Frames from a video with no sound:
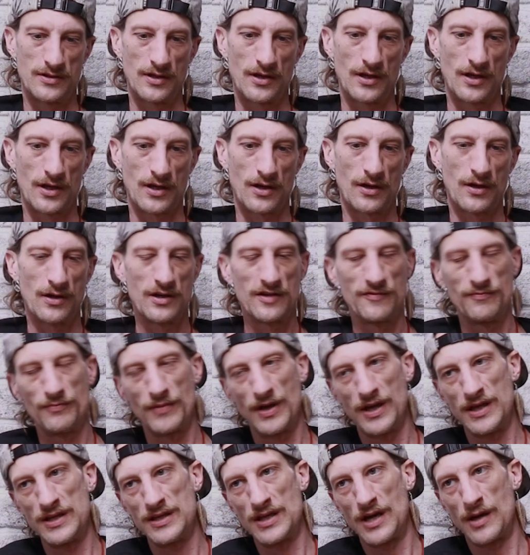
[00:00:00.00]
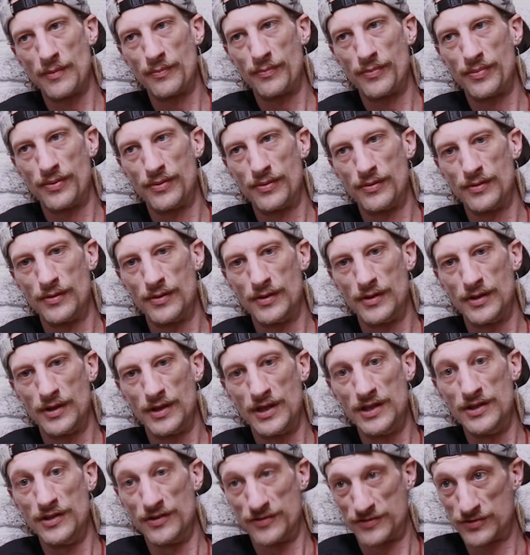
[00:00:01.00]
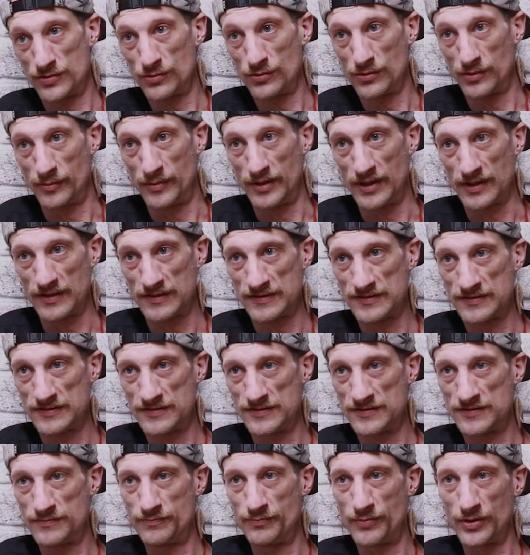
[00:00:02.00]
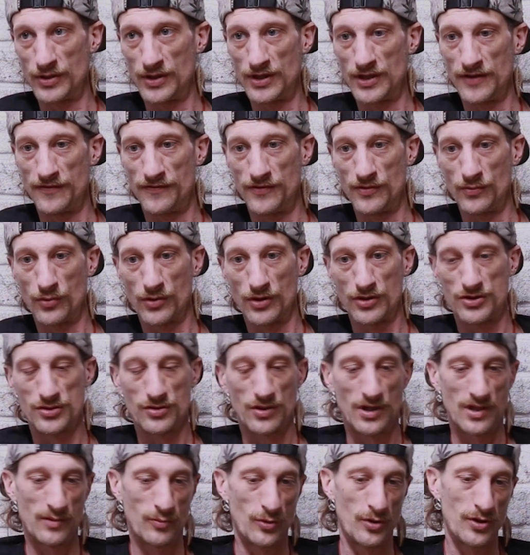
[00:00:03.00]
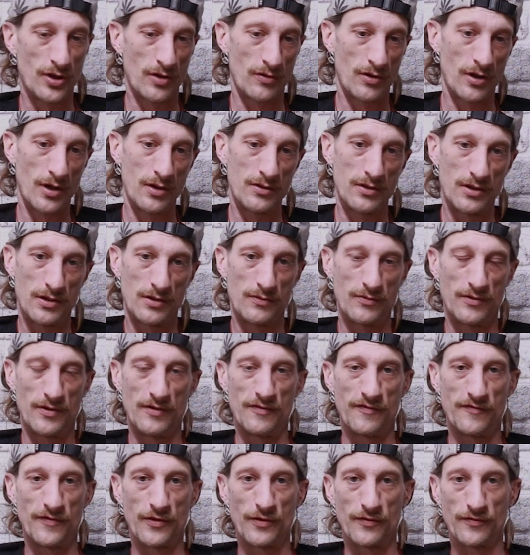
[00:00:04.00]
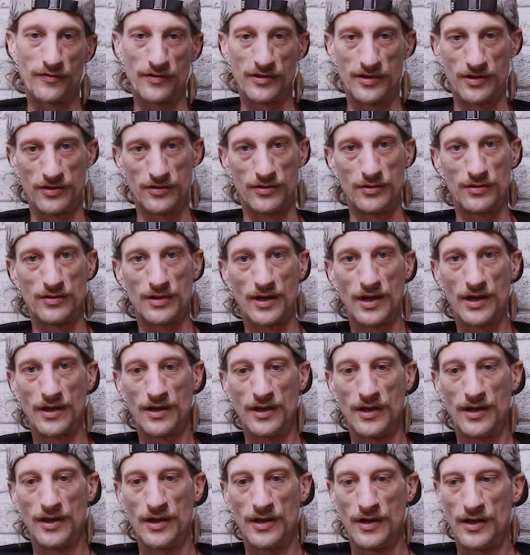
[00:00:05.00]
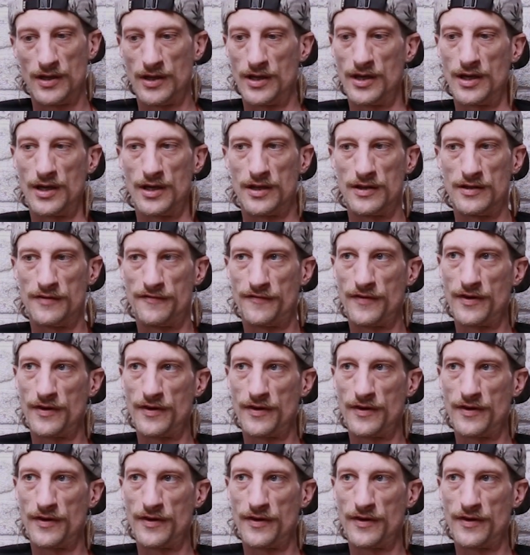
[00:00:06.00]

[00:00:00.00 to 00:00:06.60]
that are kind of made up in the soil mix, but if you want to try them on their own, then feel free to do that. Uh, the